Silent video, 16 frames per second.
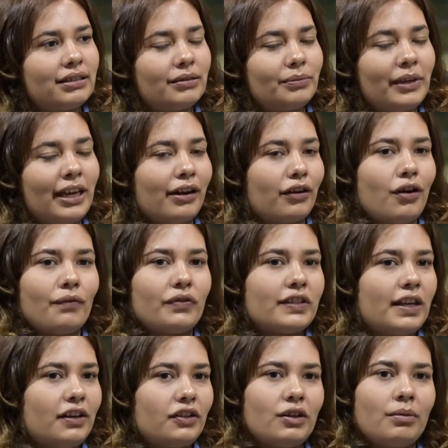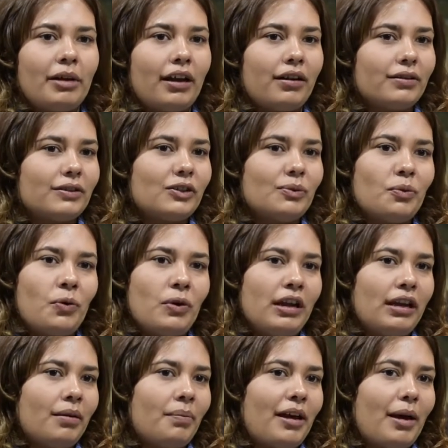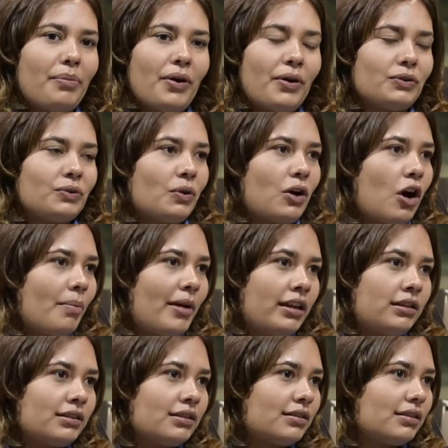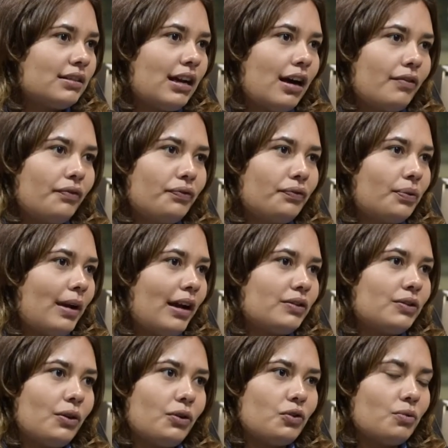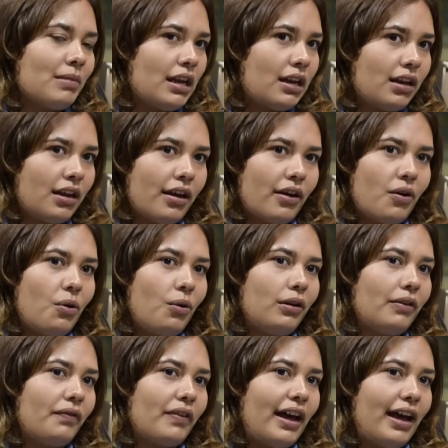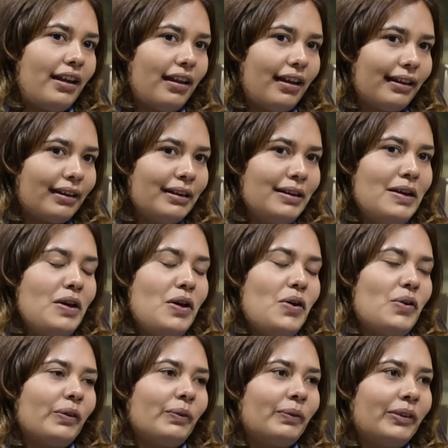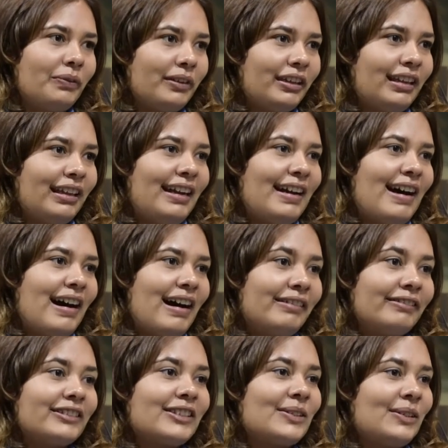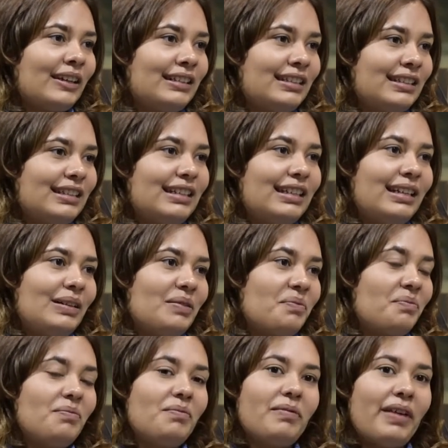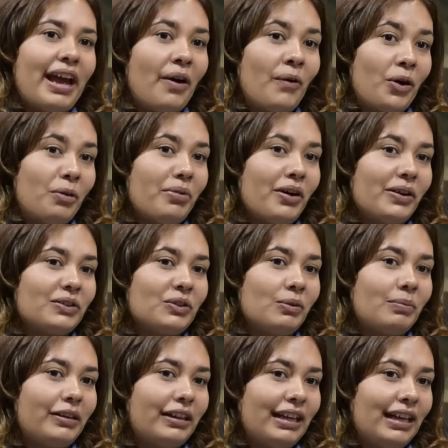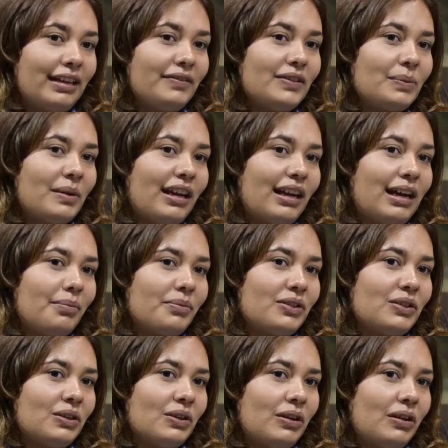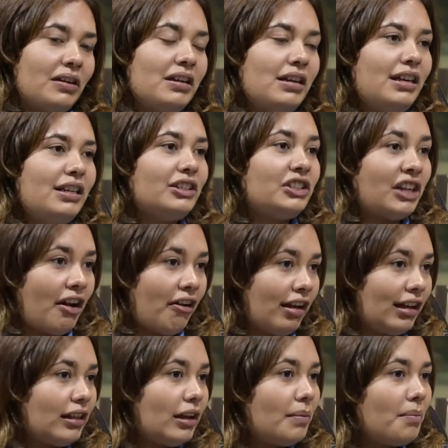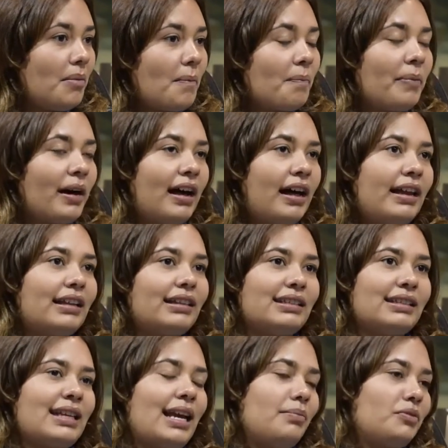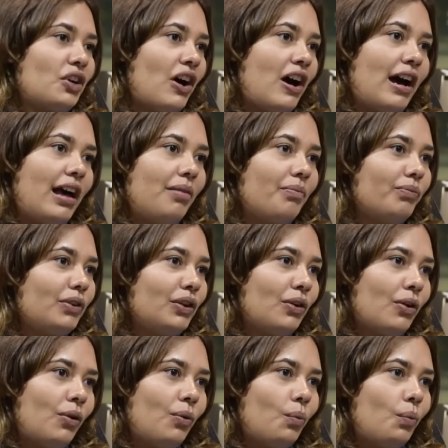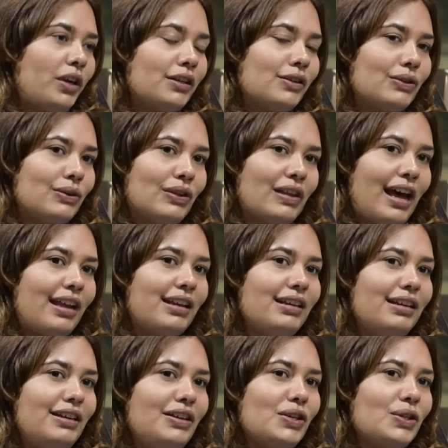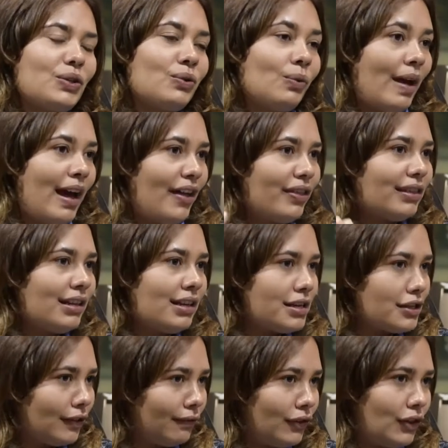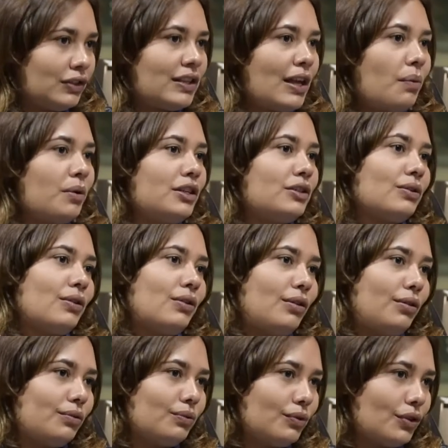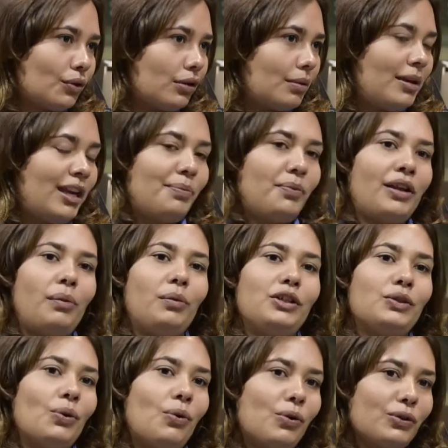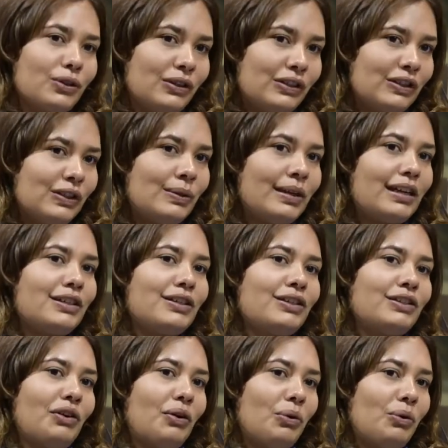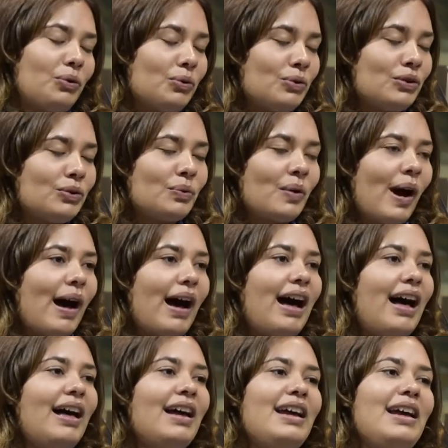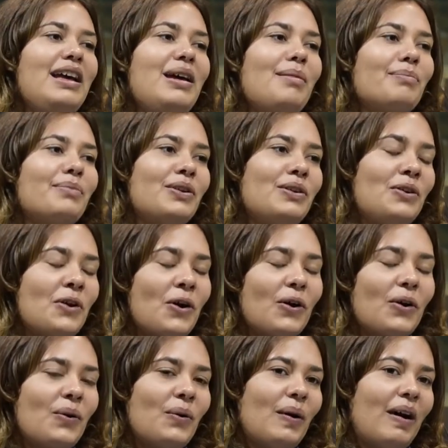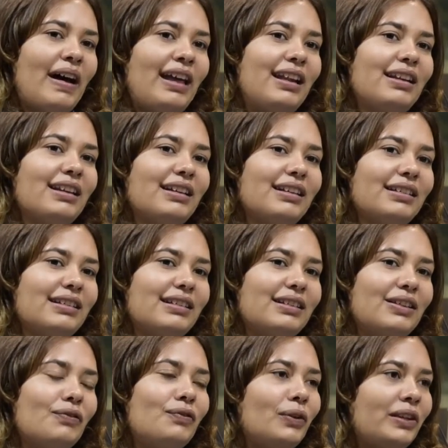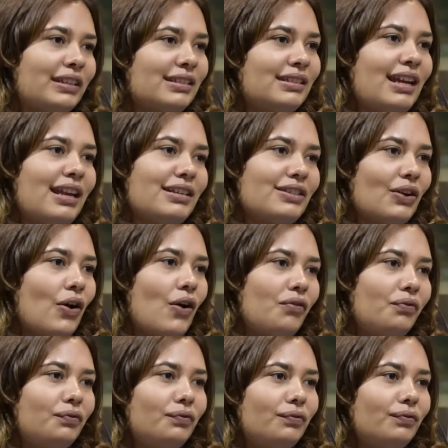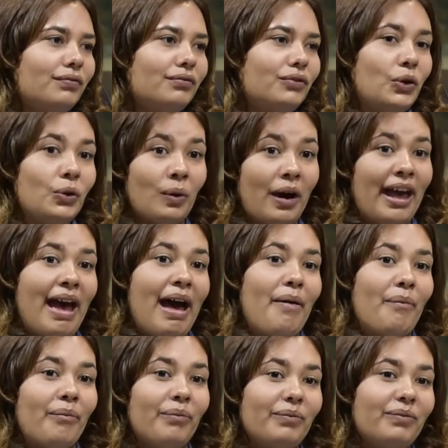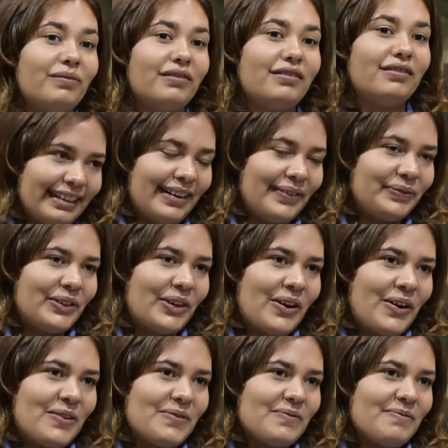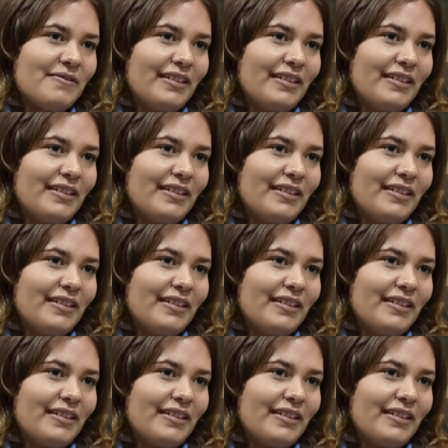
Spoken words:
we had a conversation about it this morning, about personal comments and stuff throughout social media, all of that. Like, we really are restricted in our own personal beliefs when it comes to sharing them, but at the same time, you know, we can do that throughout the interviews that we do, through the people that we talk to. You still get to show who you are, but not quite the full extent of who I am. I've got